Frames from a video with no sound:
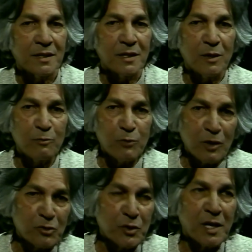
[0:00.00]
And
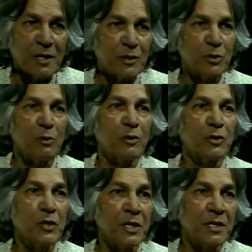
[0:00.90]
unfortunately, through our
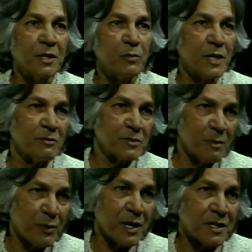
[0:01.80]
thinking, we have
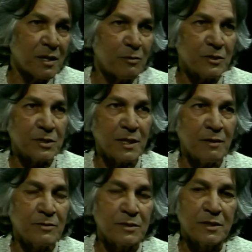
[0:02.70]
separated
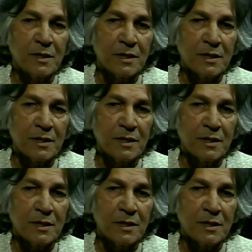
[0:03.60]
ourselves.